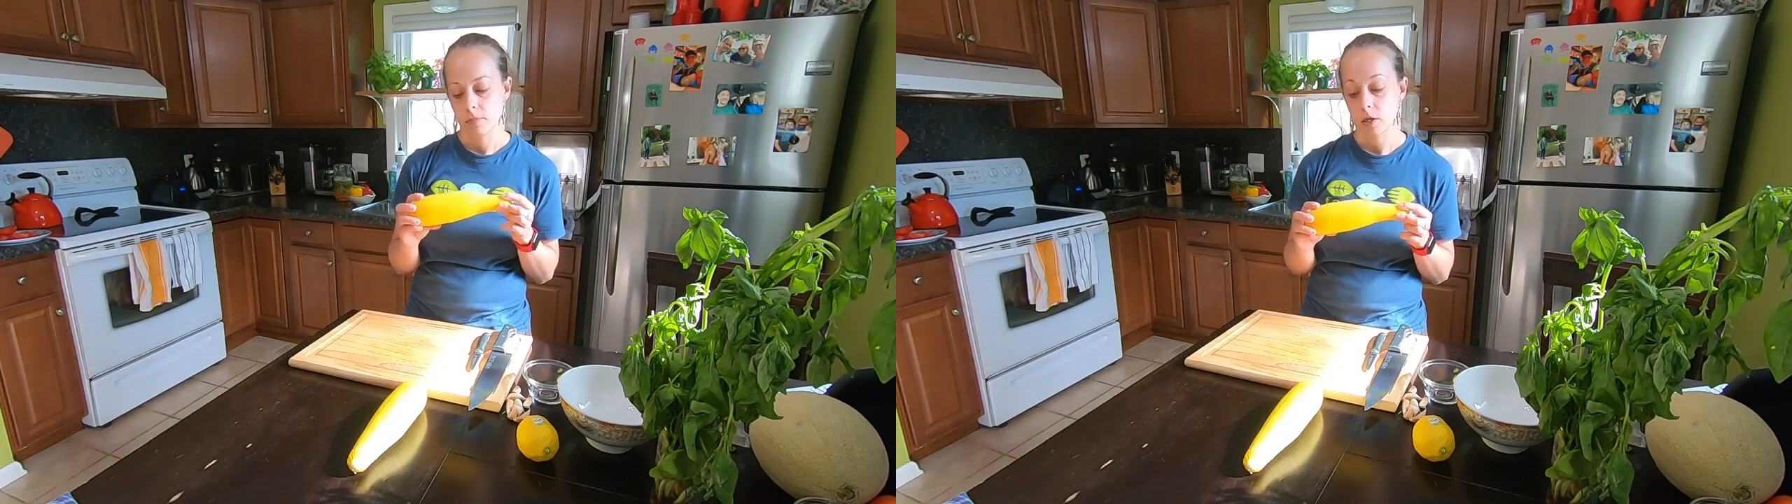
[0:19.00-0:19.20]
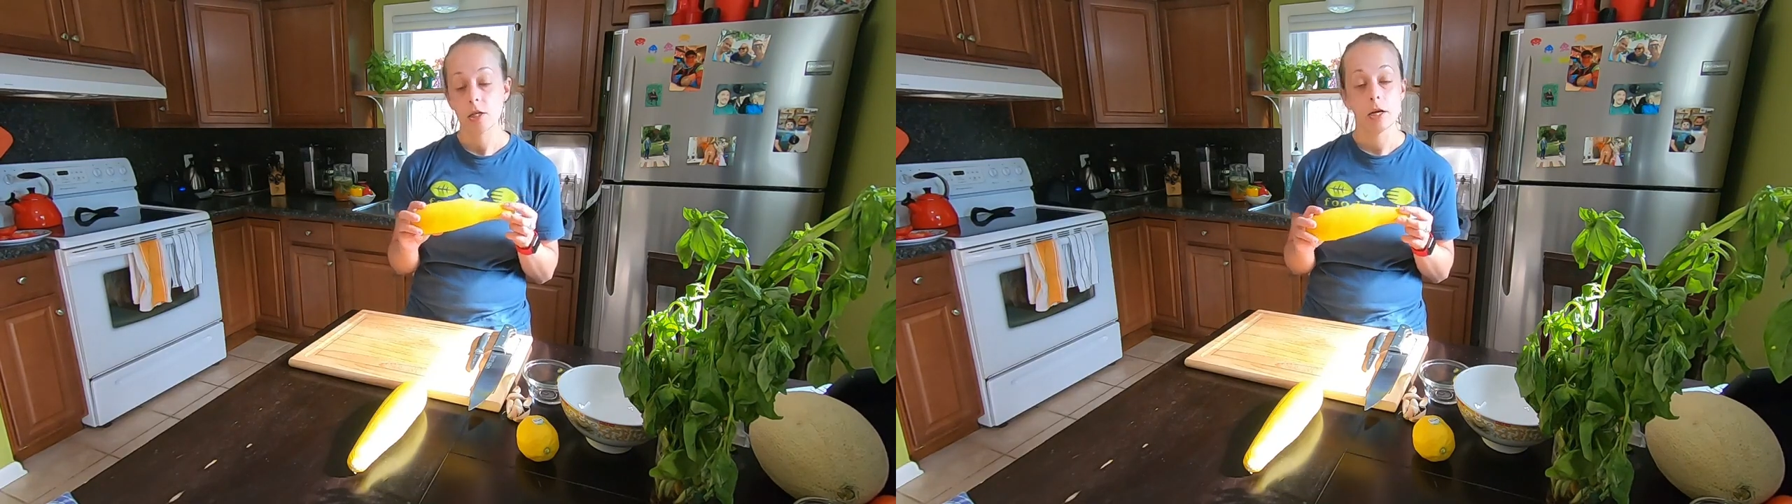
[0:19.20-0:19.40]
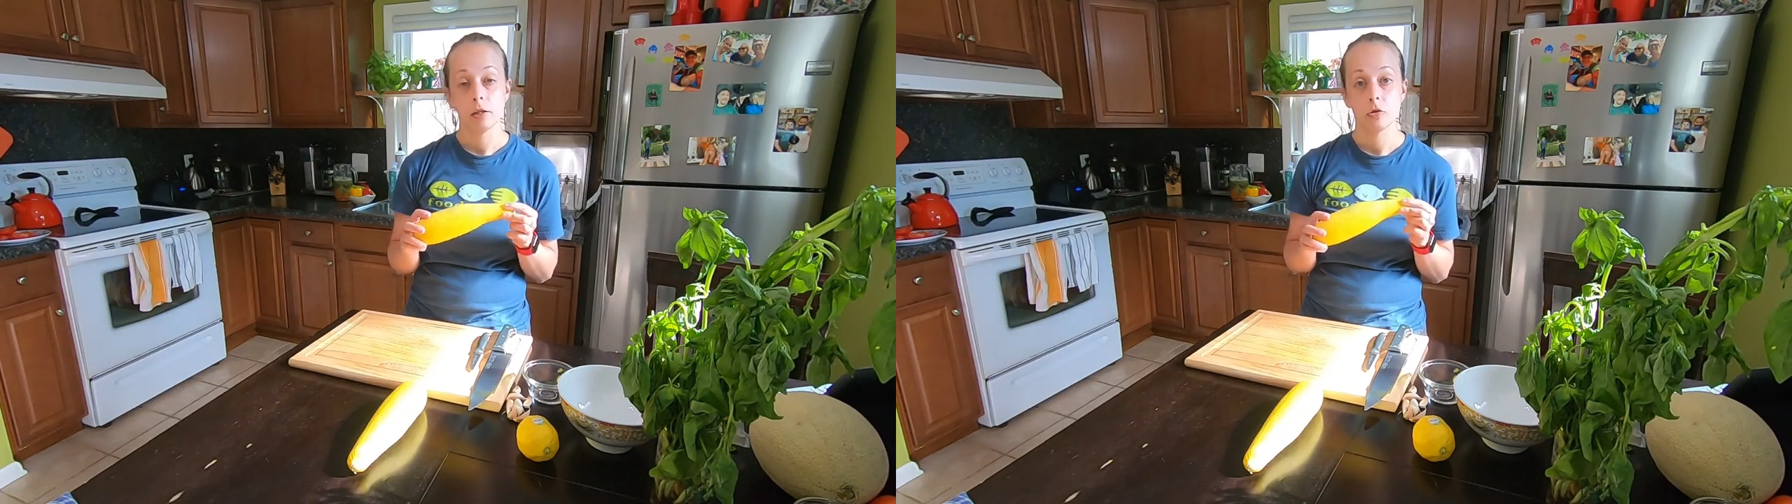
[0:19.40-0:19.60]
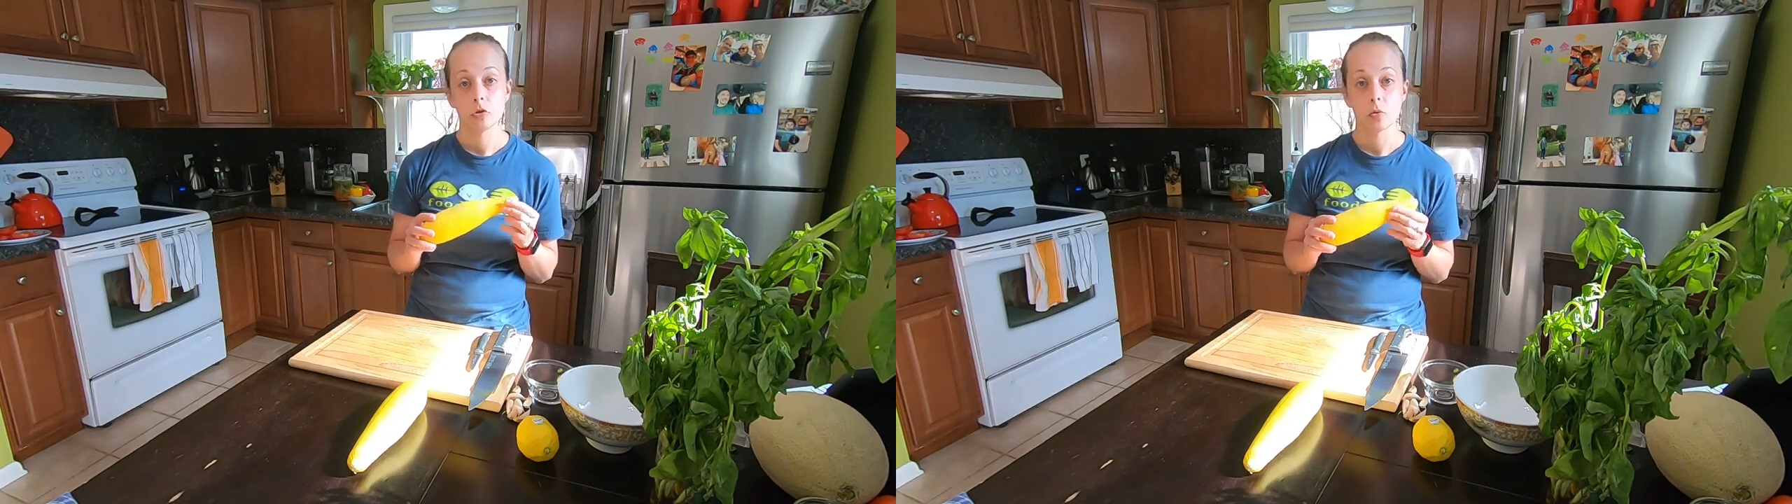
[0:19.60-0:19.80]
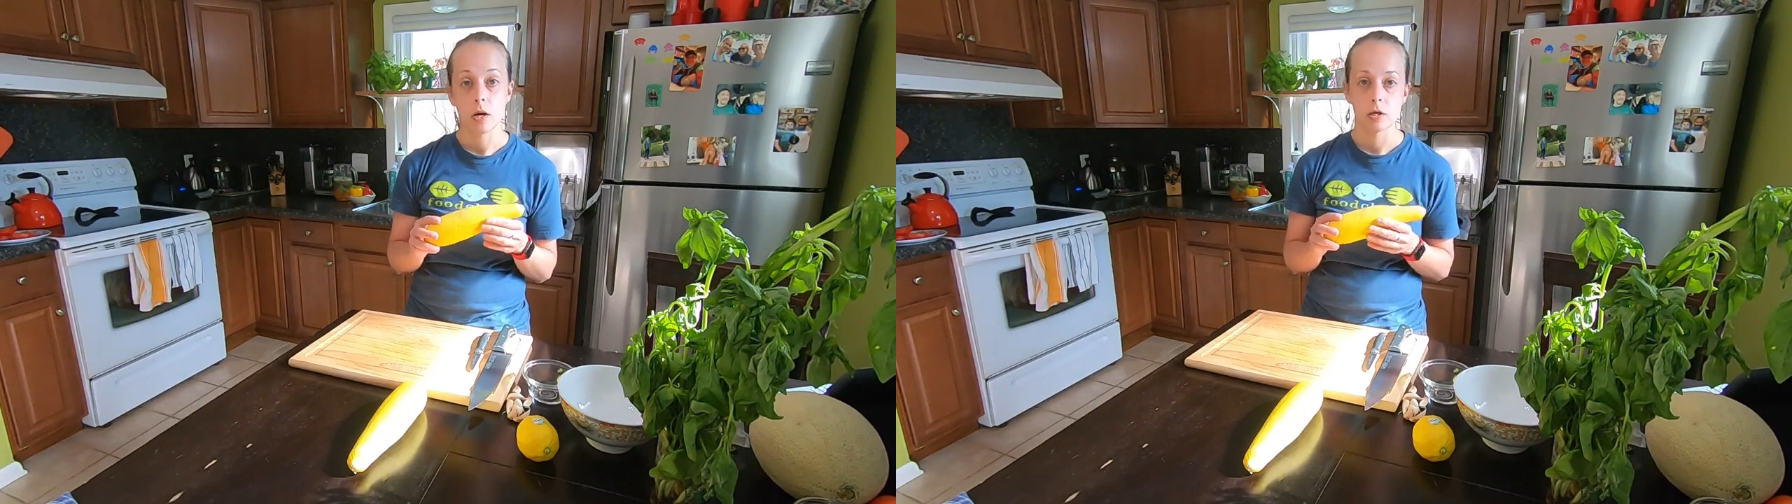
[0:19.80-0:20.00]
the yellow
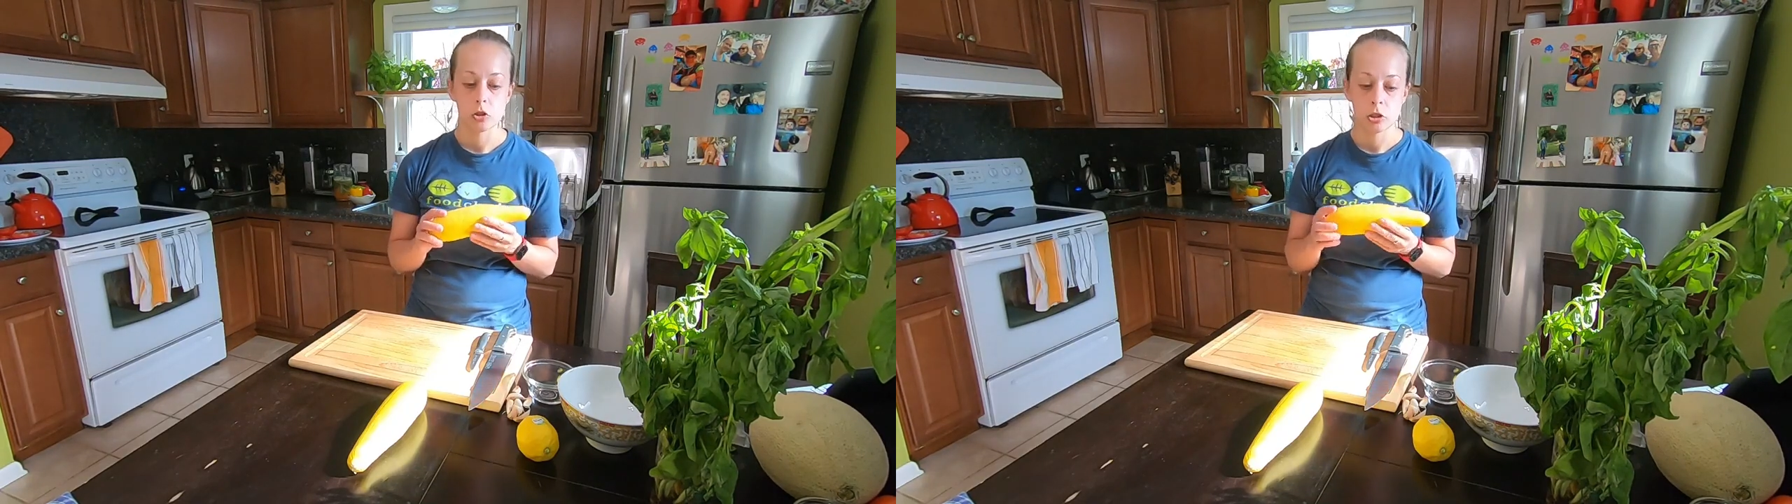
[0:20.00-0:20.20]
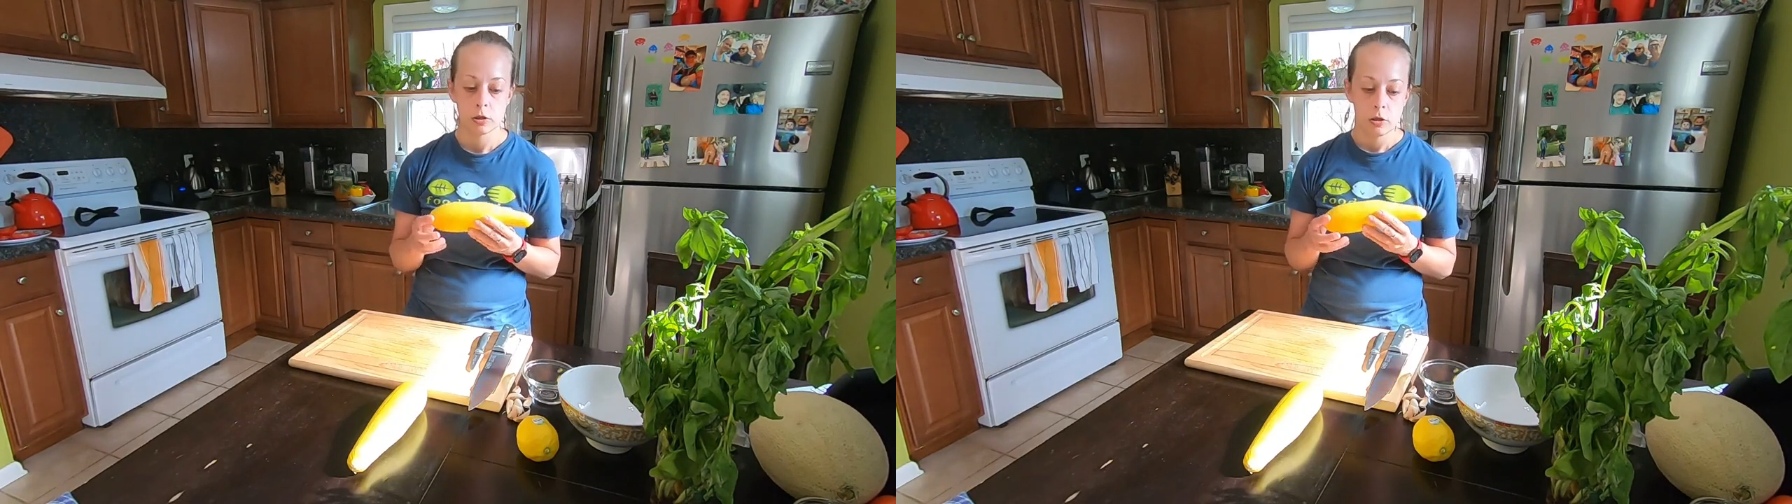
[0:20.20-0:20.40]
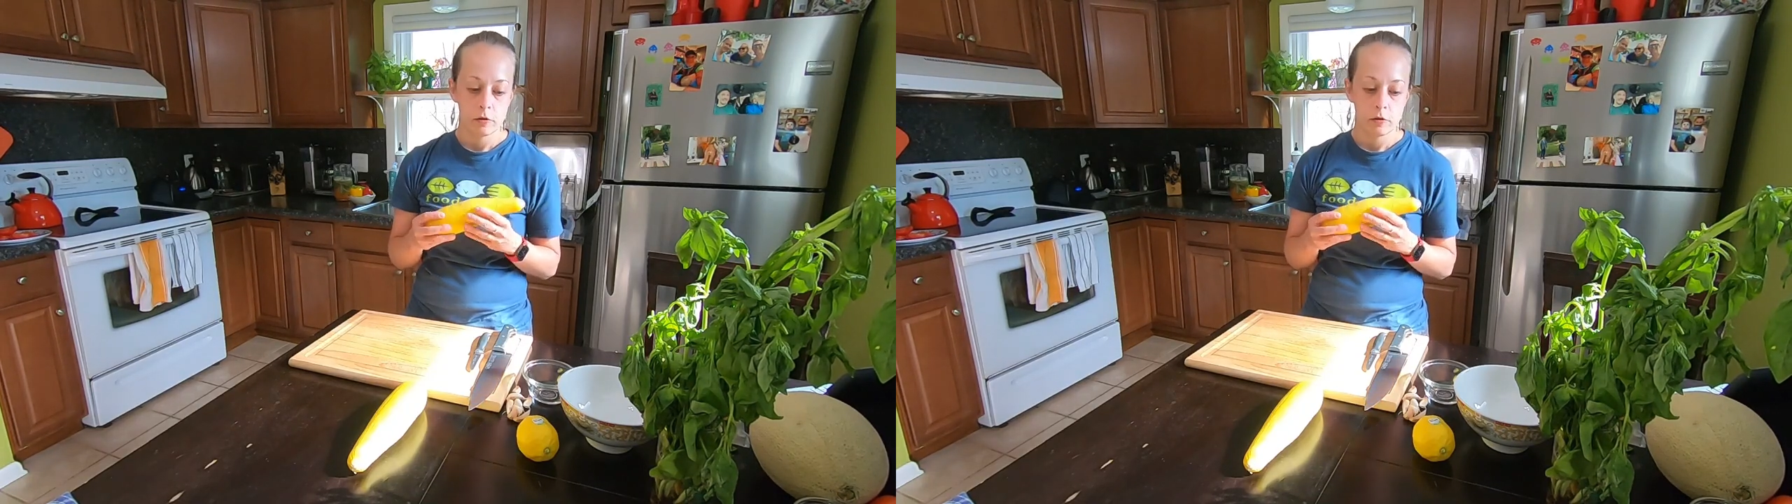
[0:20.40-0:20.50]
squash